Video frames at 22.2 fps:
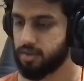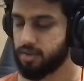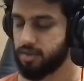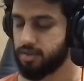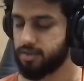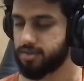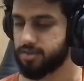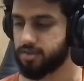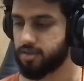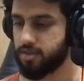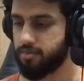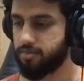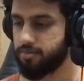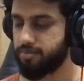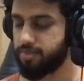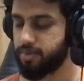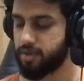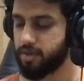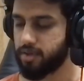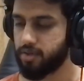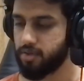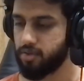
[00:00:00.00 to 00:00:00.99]
It's
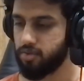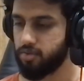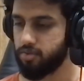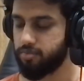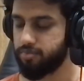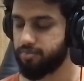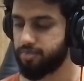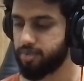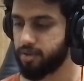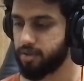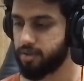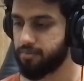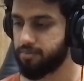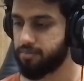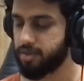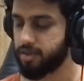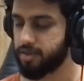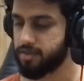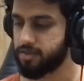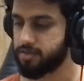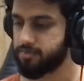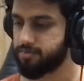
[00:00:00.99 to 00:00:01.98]
PQ, P
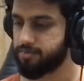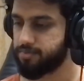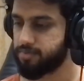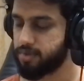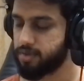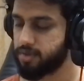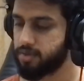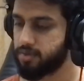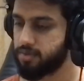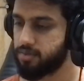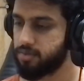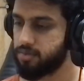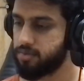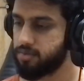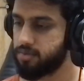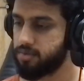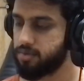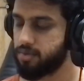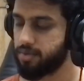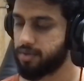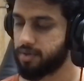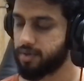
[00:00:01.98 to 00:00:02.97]
implies Q.
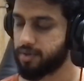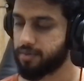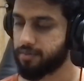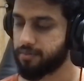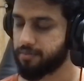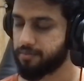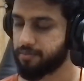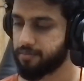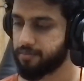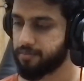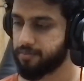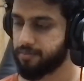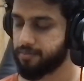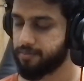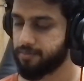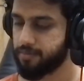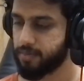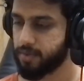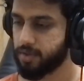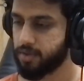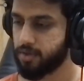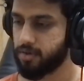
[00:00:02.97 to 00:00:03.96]
Okay.
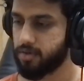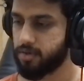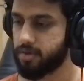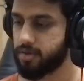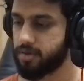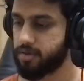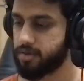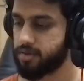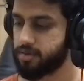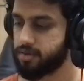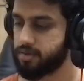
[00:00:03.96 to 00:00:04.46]
Got it.